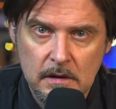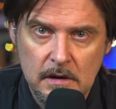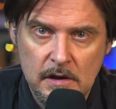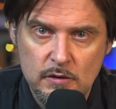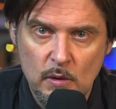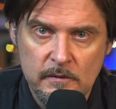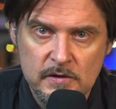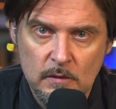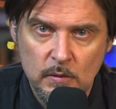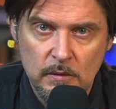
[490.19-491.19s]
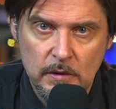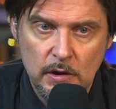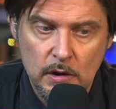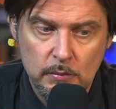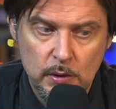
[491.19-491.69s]
is you have somewhere where you
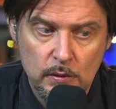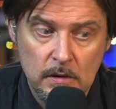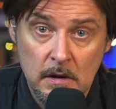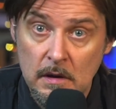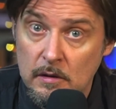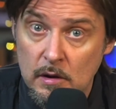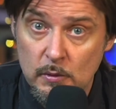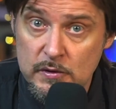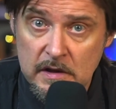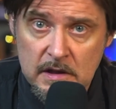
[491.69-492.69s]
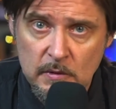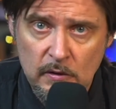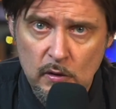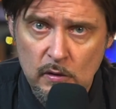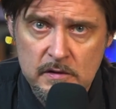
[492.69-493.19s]
can put your most intimate
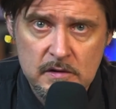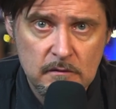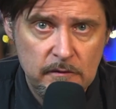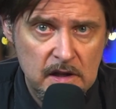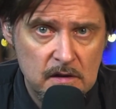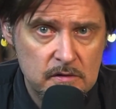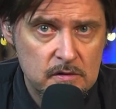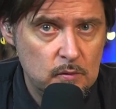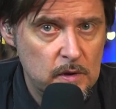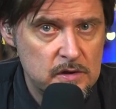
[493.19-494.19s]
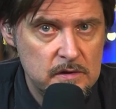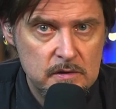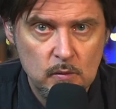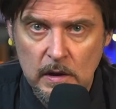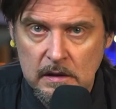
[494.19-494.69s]
thoughts, fears,
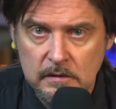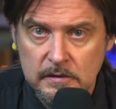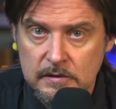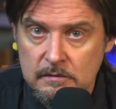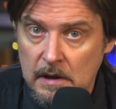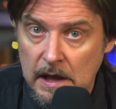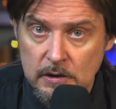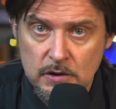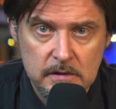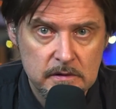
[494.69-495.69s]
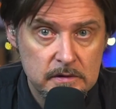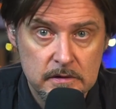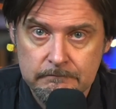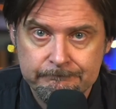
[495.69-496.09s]
wishes, wills, actions,